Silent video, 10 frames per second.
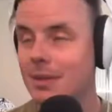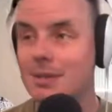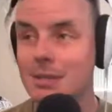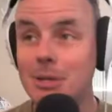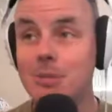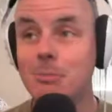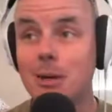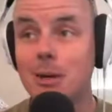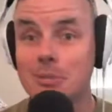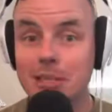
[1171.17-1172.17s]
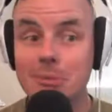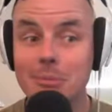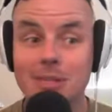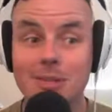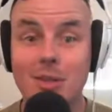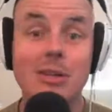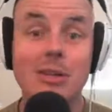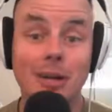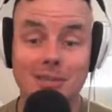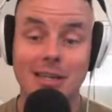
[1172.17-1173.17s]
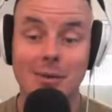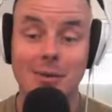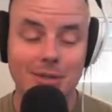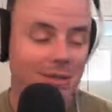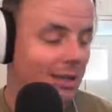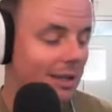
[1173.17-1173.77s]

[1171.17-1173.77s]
Because the metro park speed limit is 30 miles an hour.